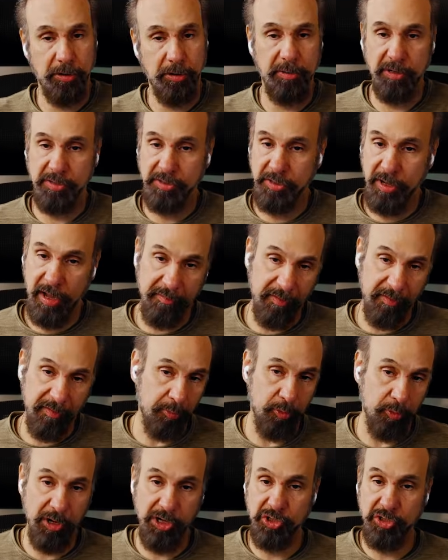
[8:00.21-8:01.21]
because you have
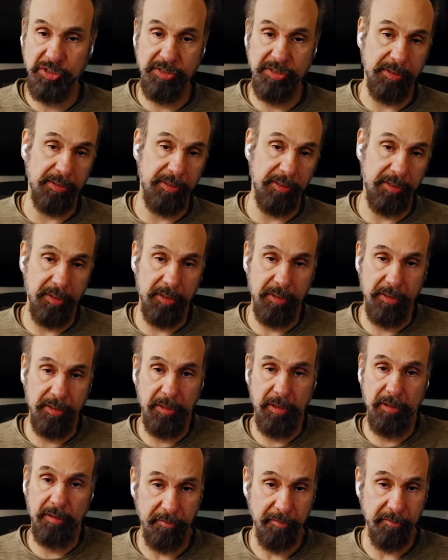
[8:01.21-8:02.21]
operations
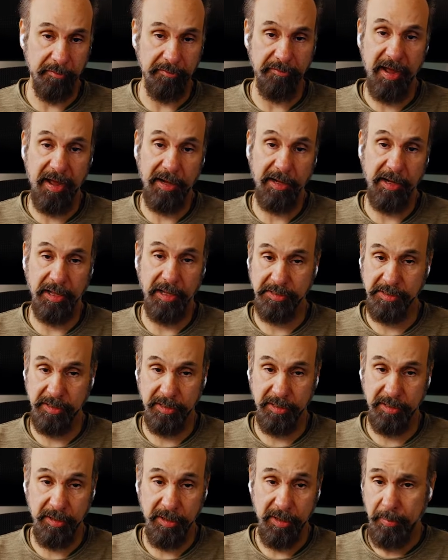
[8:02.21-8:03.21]
in finance
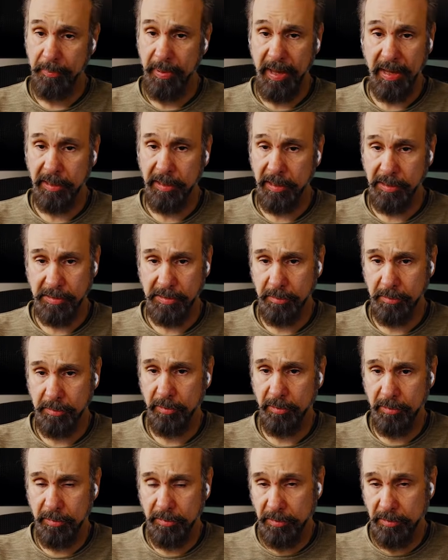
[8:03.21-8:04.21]
and banking,
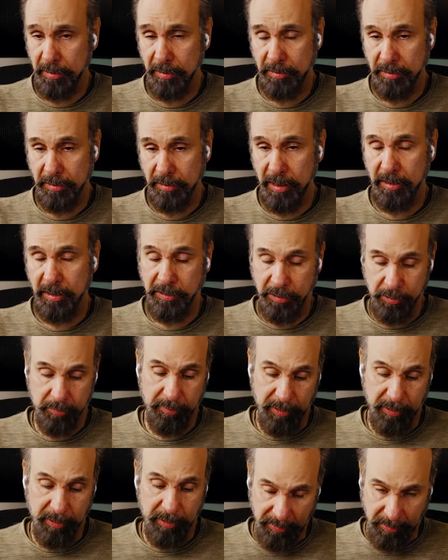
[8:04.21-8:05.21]
similar, not,
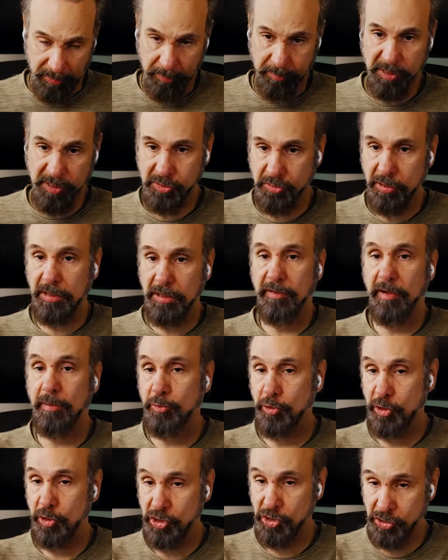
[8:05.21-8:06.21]
administrative
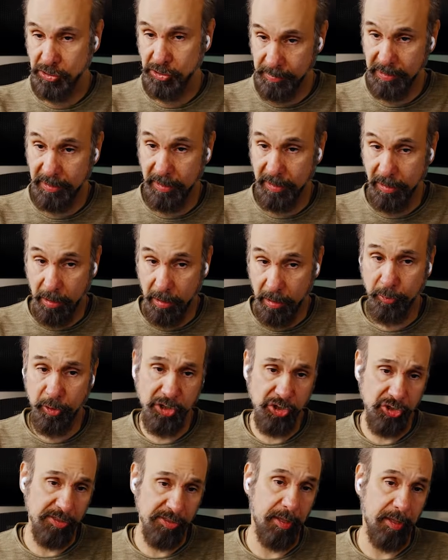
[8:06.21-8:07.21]
operations, but they're
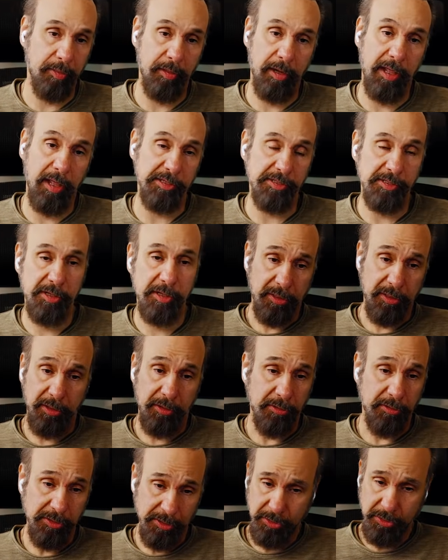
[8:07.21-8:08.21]
operations nonetheless.
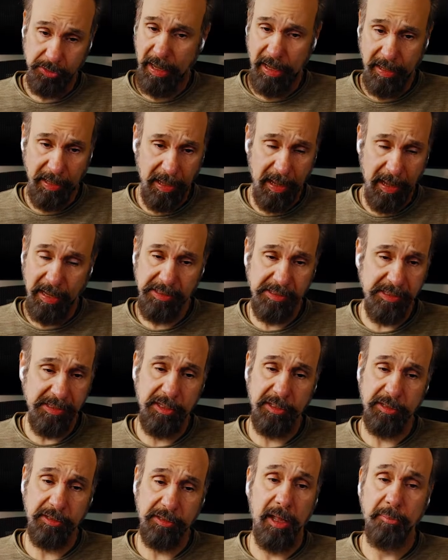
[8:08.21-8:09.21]
So I
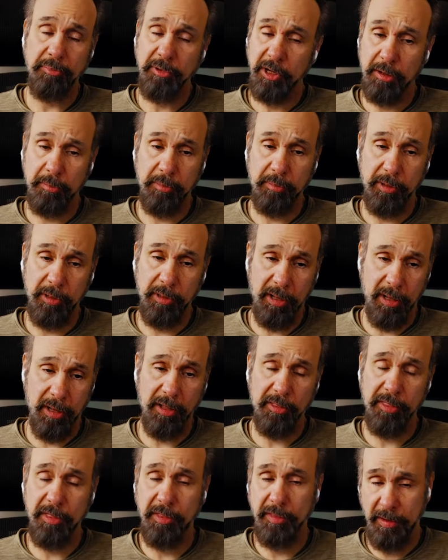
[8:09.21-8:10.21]
see it applicable
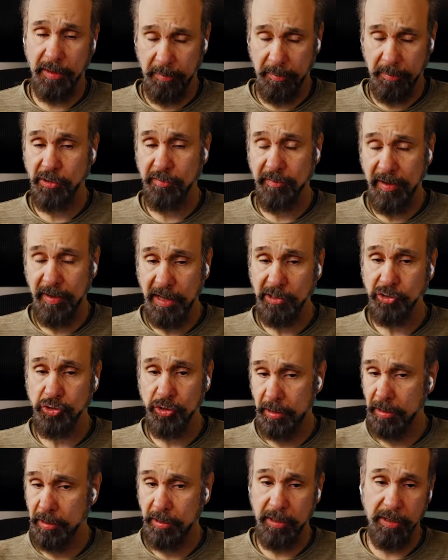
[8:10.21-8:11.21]
other than
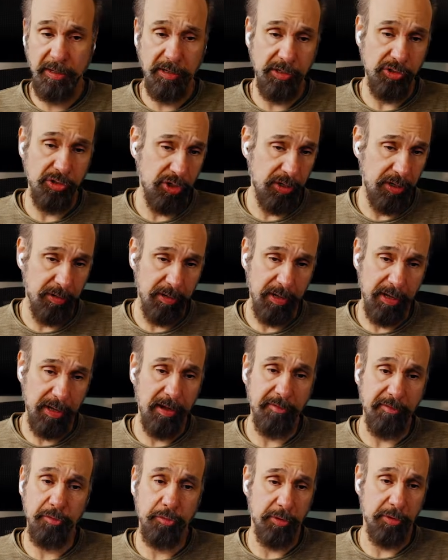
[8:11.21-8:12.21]
manufacturing and engineering
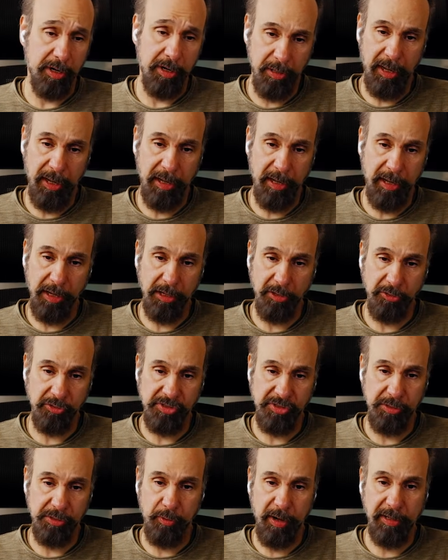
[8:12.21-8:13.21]
everywhere. I don't
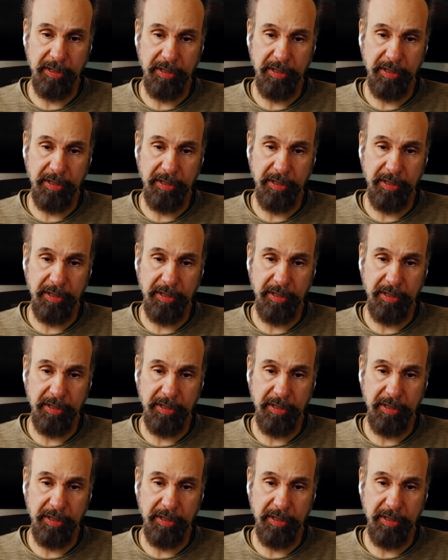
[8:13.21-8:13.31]
see why